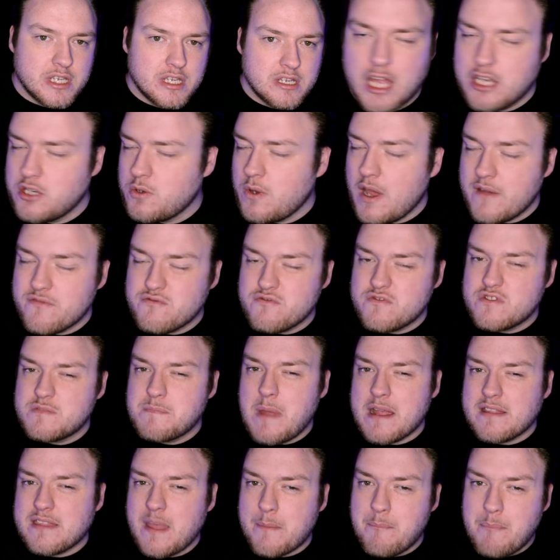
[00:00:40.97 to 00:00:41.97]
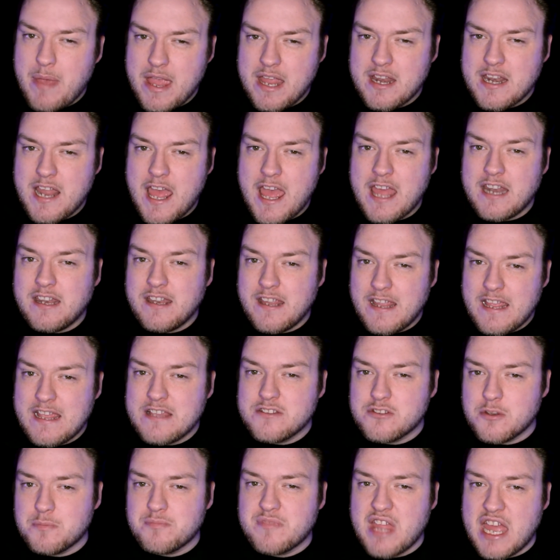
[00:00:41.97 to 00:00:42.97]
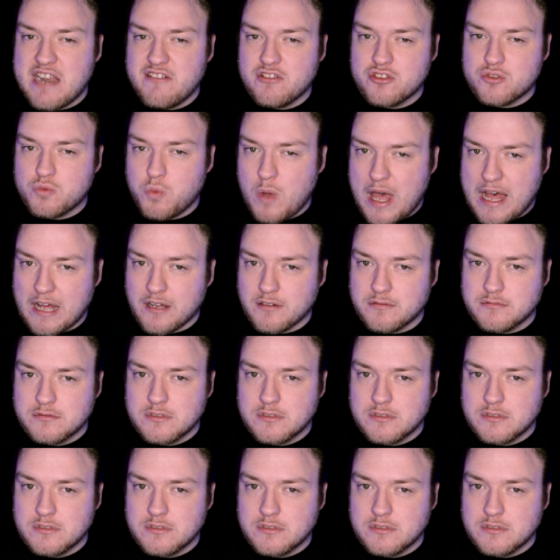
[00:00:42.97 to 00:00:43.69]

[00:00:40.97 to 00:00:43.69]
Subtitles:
And you have to respect that Pinhead is up there as well.